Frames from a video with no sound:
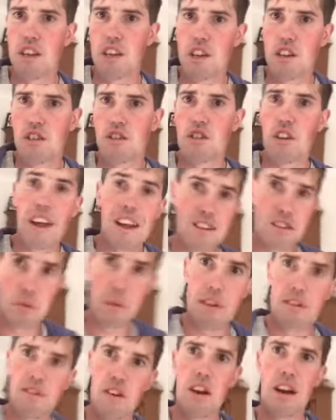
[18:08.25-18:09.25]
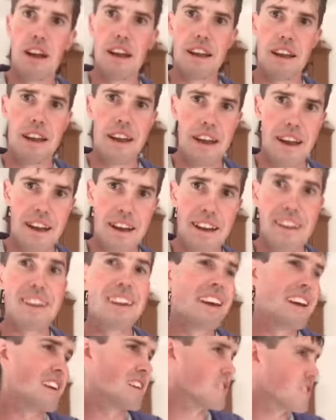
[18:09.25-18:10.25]
So that should be fun.
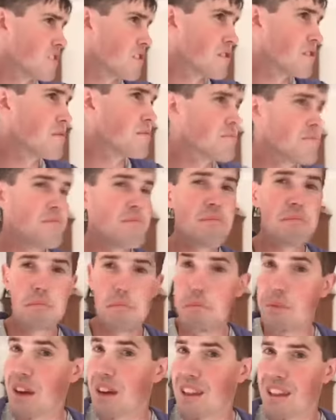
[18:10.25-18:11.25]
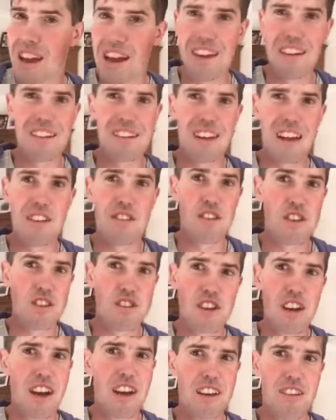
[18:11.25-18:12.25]
Yeah, it's a bit late in the day for a
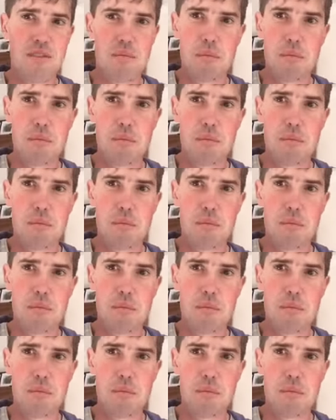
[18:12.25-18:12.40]
shave,